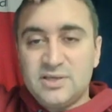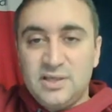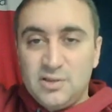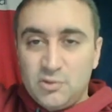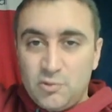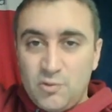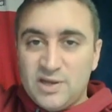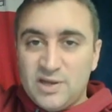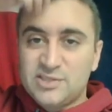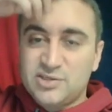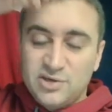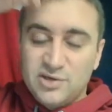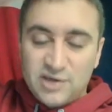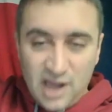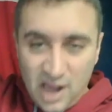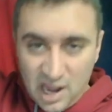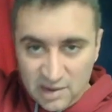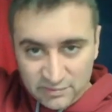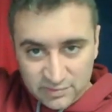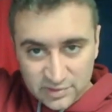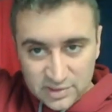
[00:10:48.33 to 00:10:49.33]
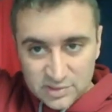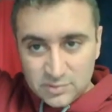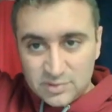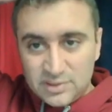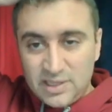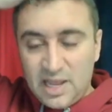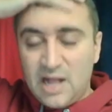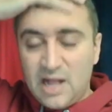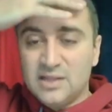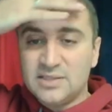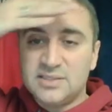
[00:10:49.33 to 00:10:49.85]
in the Western Conference with
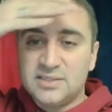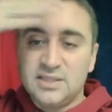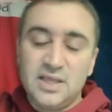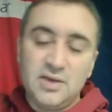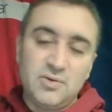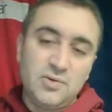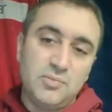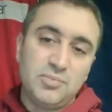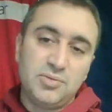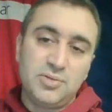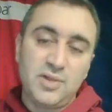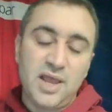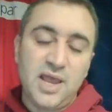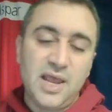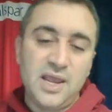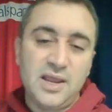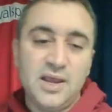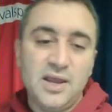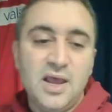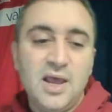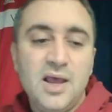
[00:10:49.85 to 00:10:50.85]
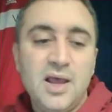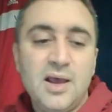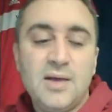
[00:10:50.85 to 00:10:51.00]
Dallas, and they would play